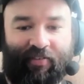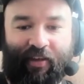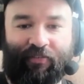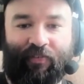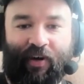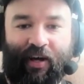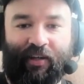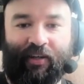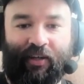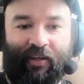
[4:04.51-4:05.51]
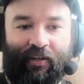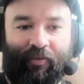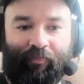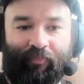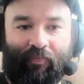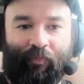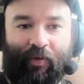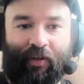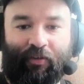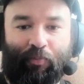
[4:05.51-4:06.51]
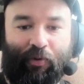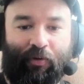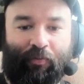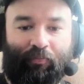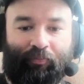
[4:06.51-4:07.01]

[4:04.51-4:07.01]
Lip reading: That's fine. Export.